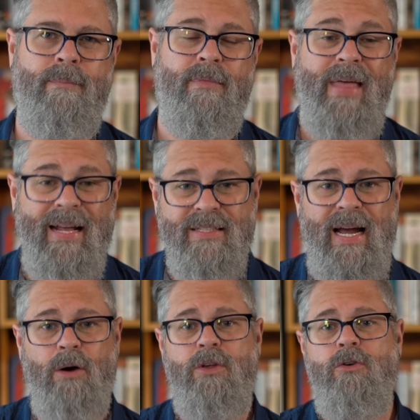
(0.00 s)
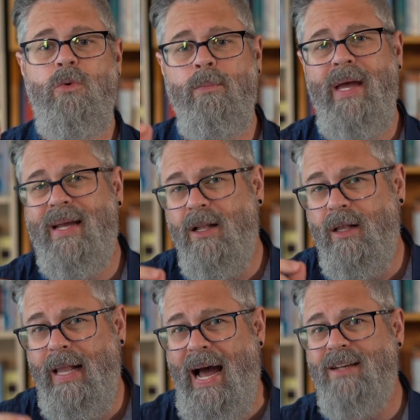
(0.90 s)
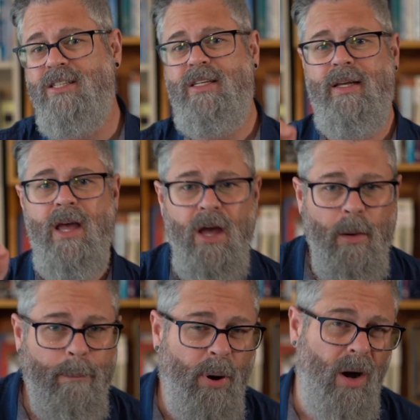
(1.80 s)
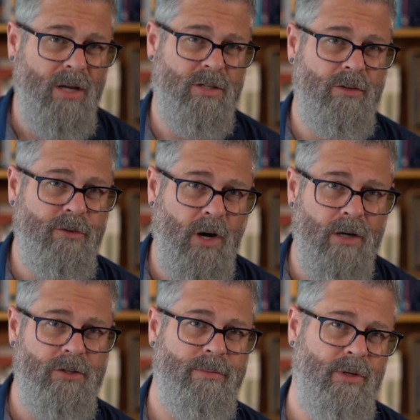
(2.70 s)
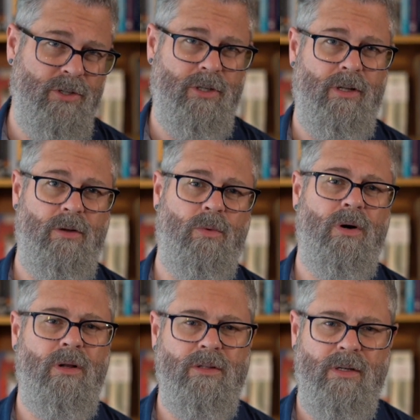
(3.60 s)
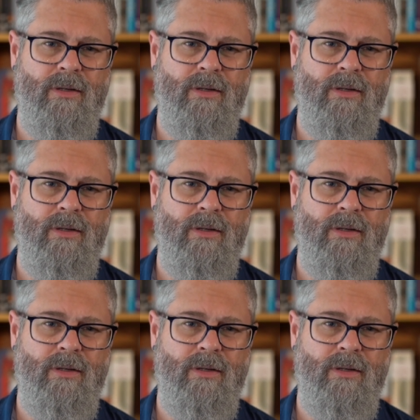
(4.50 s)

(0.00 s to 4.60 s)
That's how you will make a lasting, positive contribution in the world.